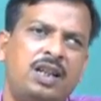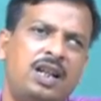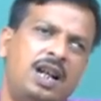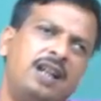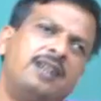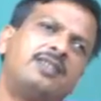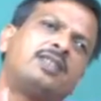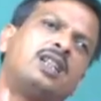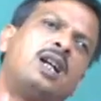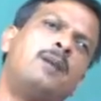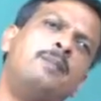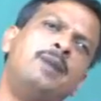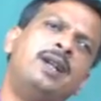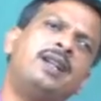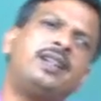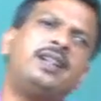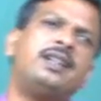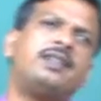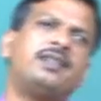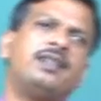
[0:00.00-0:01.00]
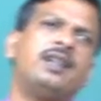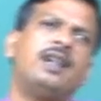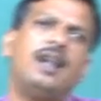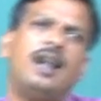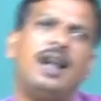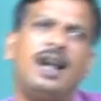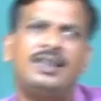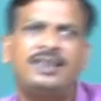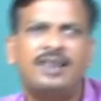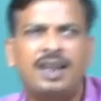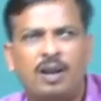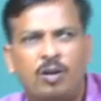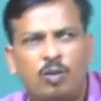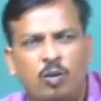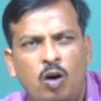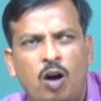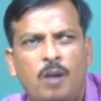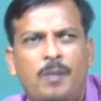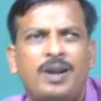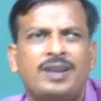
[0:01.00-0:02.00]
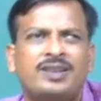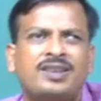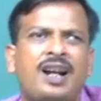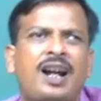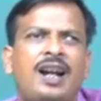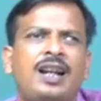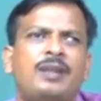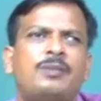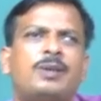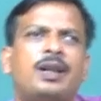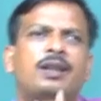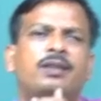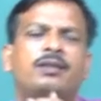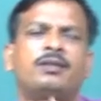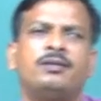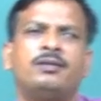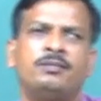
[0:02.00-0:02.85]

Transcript: and submit it as a home assignment.